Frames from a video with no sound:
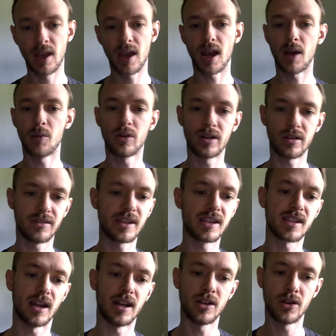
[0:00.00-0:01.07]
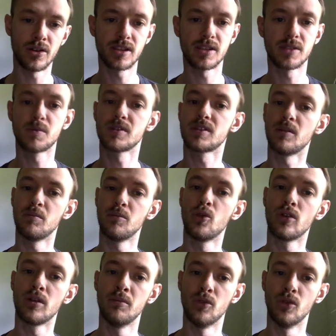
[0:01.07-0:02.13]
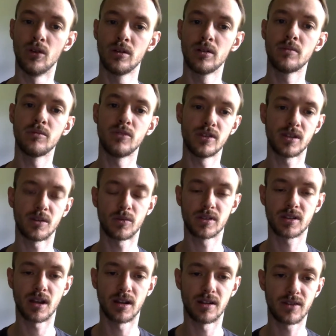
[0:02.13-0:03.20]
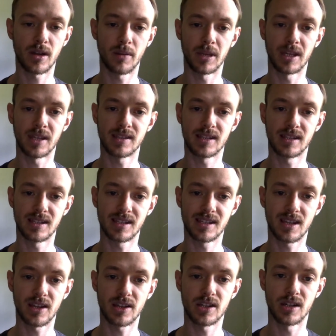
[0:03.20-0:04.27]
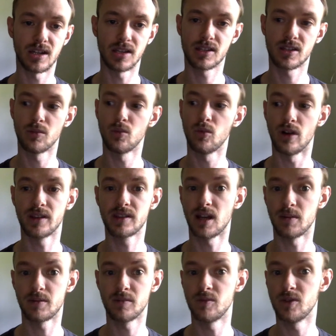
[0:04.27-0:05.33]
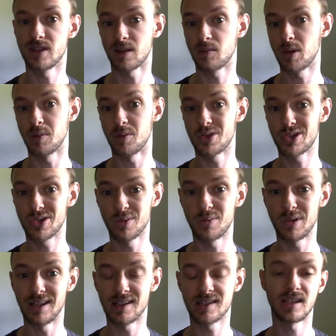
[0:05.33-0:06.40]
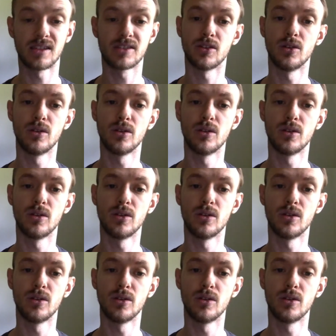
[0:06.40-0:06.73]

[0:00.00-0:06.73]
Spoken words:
And one of the things that I noticed was that more and more music was kind of coming into the discussion as to what types of music people should be listening to,